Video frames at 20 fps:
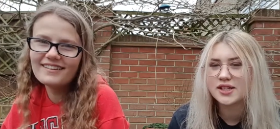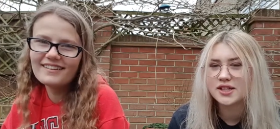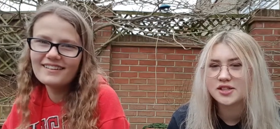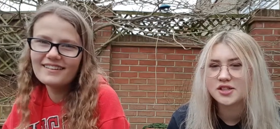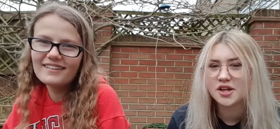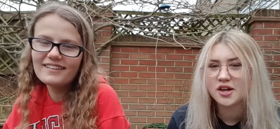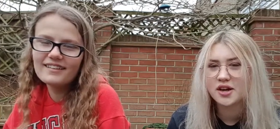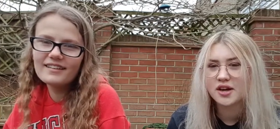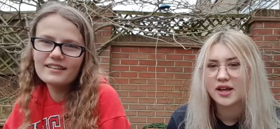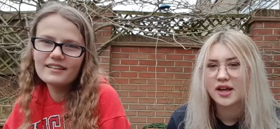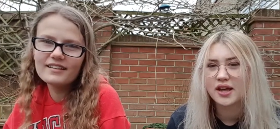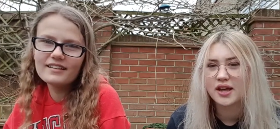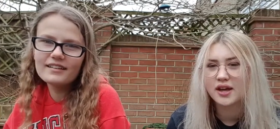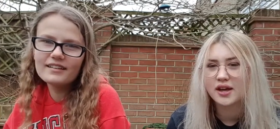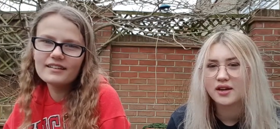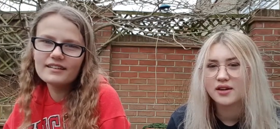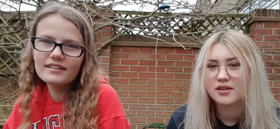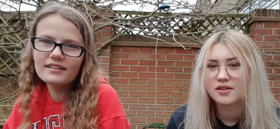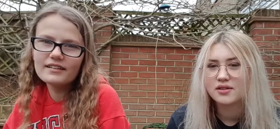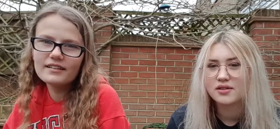Speaker 1: Did I say
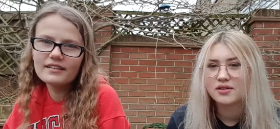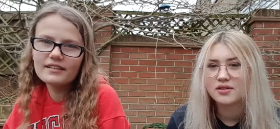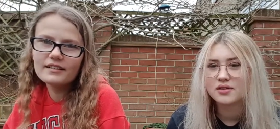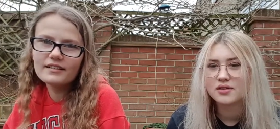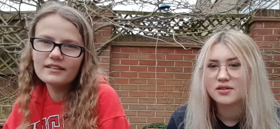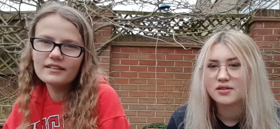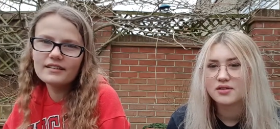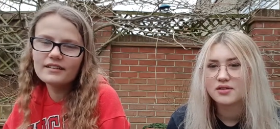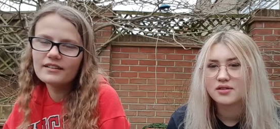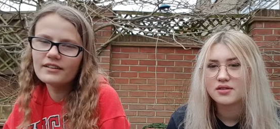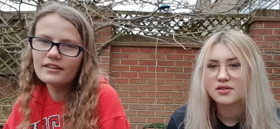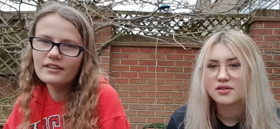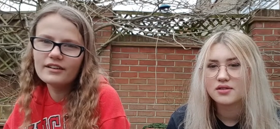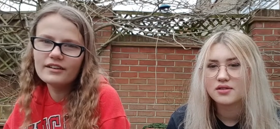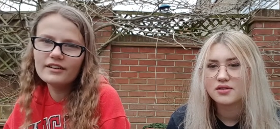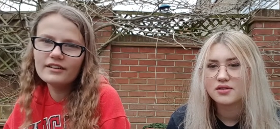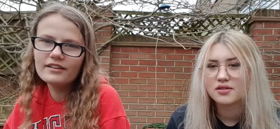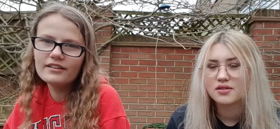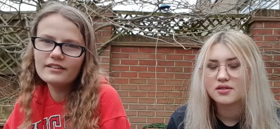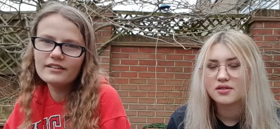Turkey?
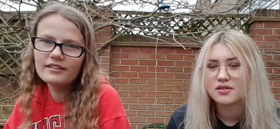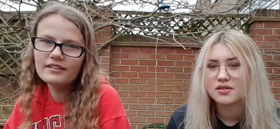No.